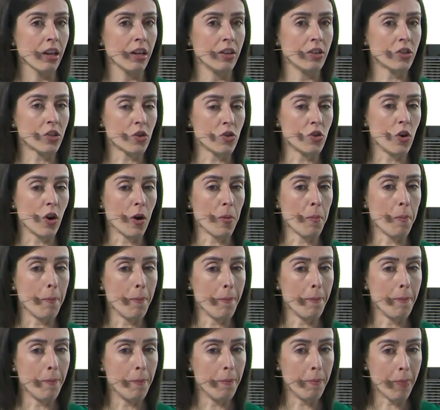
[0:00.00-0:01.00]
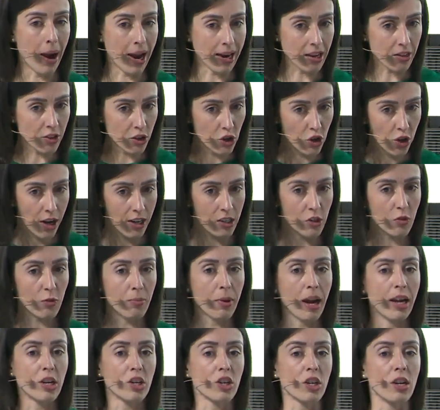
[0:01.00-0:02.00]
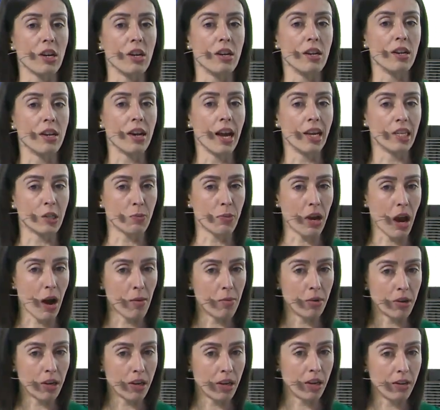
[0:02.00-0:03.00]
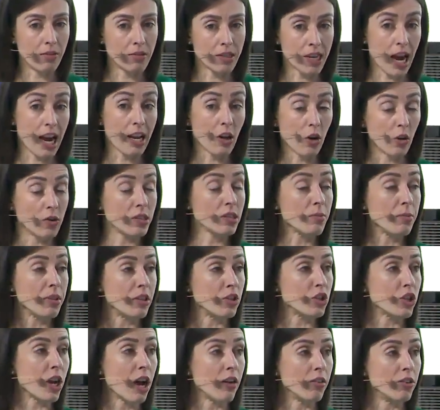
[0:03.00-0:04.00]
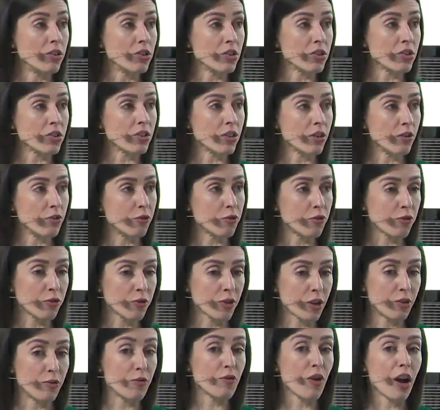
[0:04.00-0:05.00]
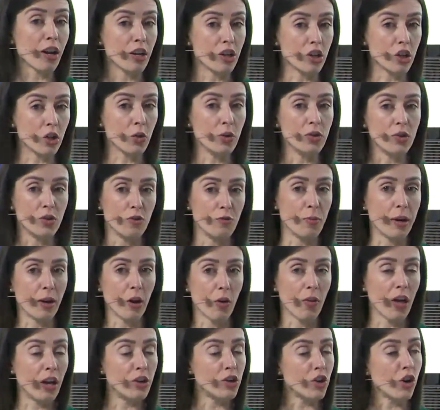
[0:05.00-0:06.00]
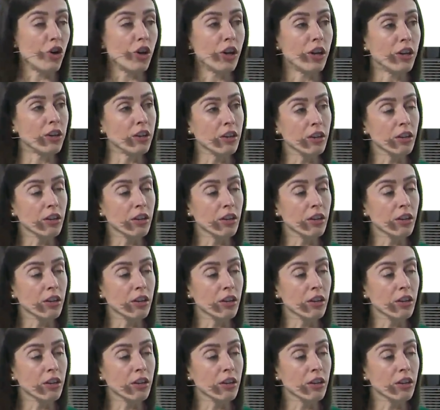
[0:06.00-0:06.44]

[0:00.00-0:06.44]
to make the transformation and to be able to take on some of the challenges that have confronted you as you've been on that journey?